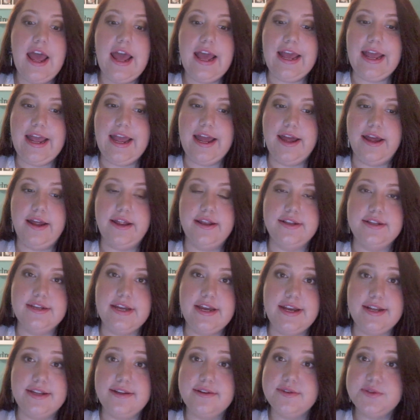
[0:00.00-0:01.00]
and
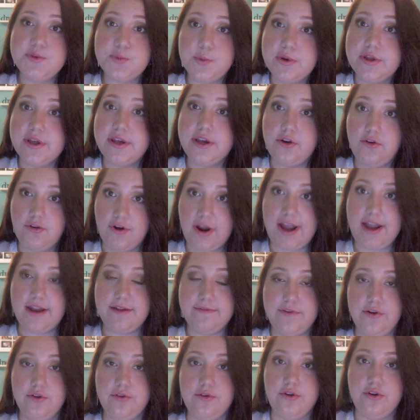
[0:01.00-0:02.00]
it is really great
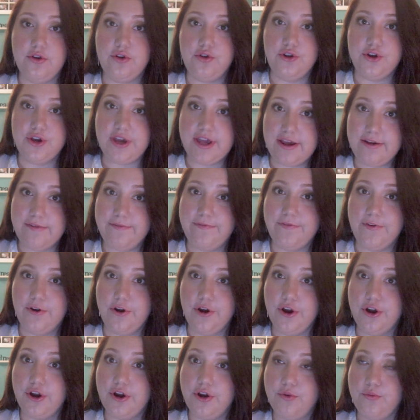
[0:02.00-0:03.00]
if you're looking
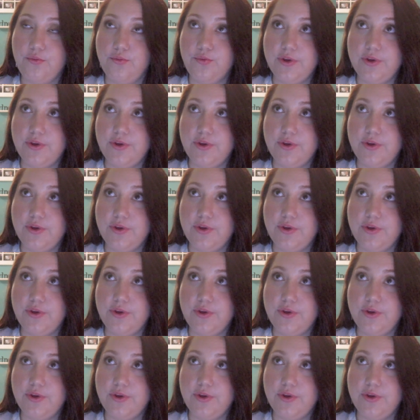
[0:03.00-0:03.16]
for